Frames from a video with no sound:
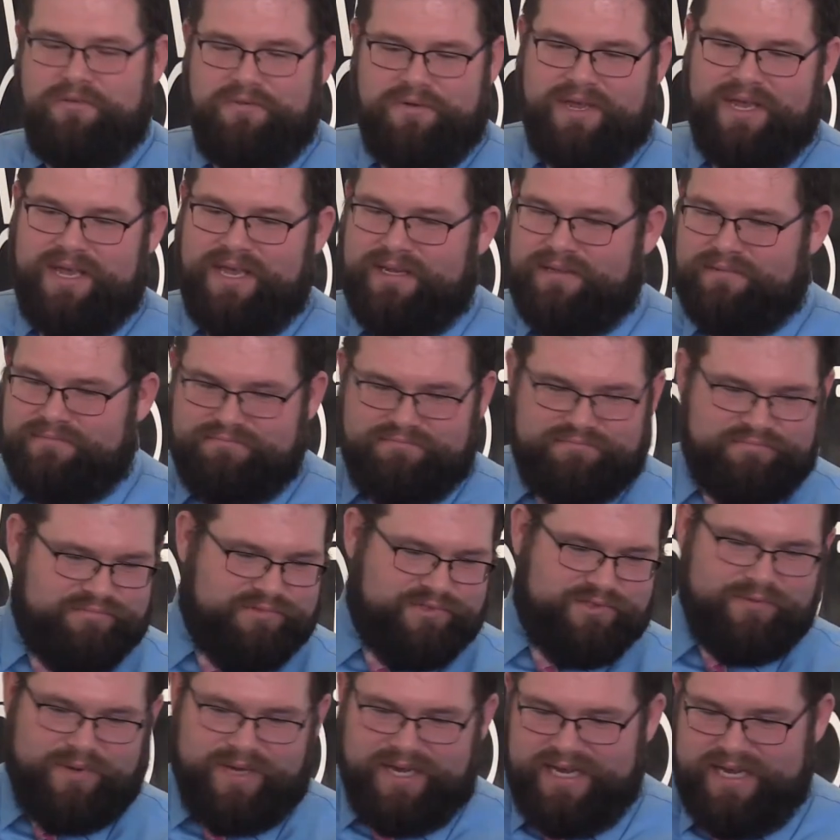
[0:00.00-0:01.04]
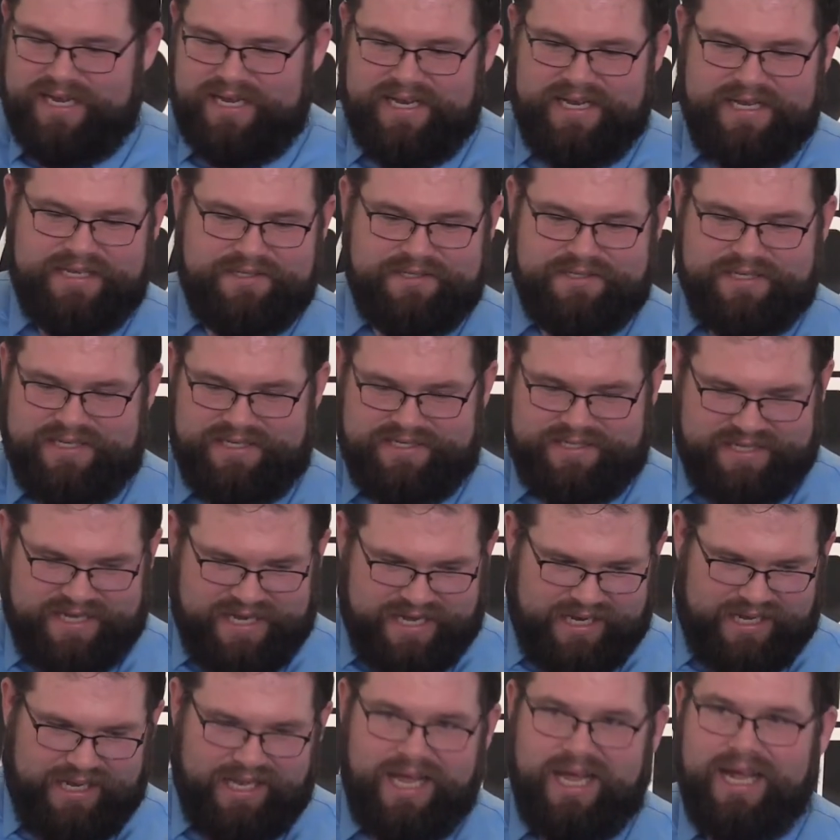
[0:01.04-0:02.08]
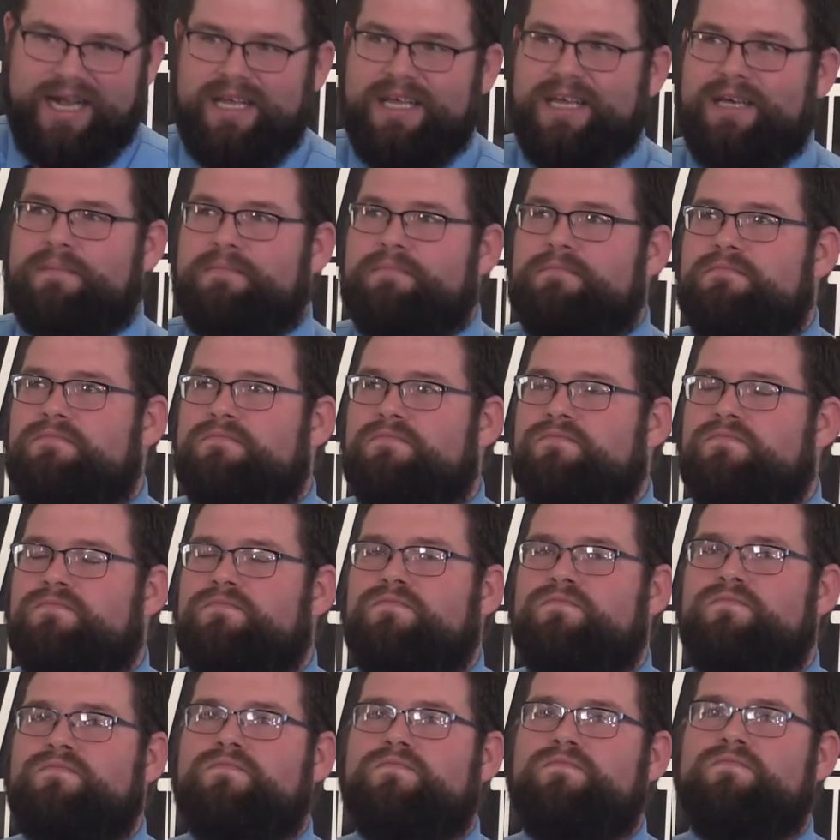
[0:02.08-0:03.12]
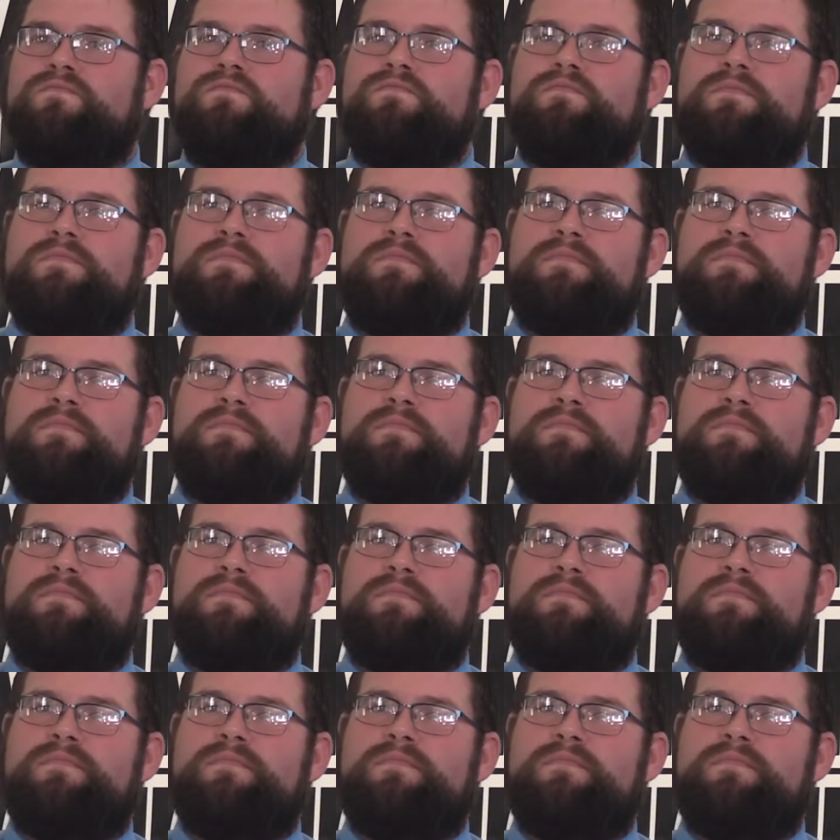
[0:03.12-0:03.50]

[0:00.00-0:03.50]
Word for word: You can't sway it. It's, it's got to line up. Yes, sir.